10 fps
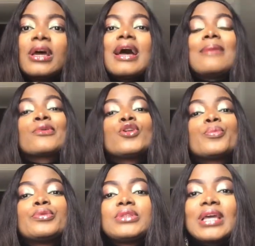I'm gonna
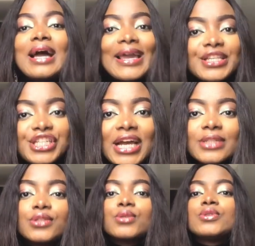put their IG
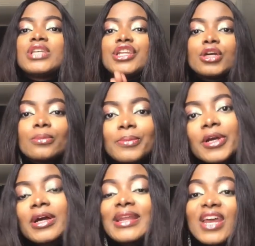handle, their number
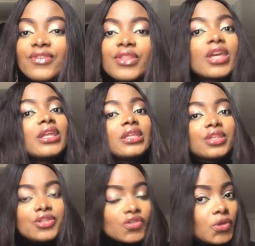and everything in the
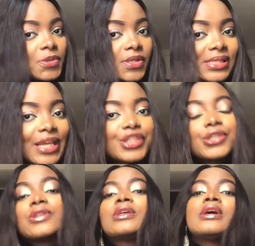description section